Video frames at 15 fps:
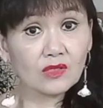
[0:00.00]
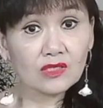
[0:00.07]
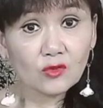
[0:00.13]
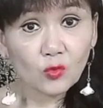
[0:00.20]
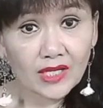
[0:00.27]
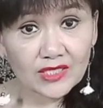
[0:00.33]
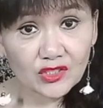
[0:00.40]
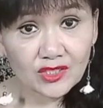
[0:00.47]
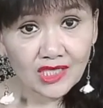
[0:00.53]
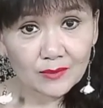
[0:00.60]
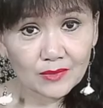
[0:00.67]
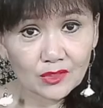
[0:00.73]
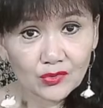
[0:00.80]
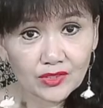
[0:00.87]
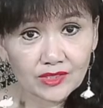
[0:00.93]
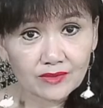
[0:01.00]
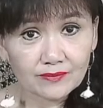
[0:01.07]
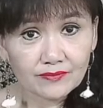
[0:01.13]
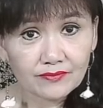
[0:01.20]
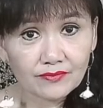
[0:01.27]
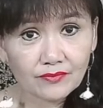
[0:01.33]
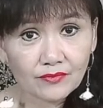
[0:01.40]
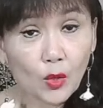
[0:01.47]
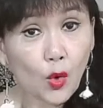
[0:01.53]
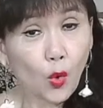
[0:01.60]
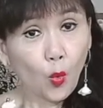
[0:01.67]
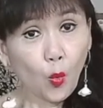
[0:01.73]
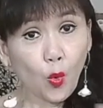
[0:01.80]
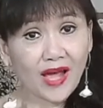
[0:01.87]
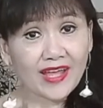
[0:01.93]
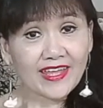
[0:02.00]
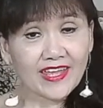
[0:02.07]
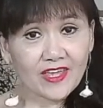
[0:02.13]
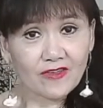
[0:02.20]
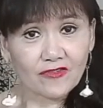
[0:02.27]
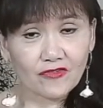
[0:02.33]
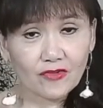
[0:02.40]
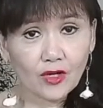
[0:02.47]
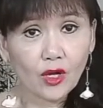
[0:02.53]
Question number three, what if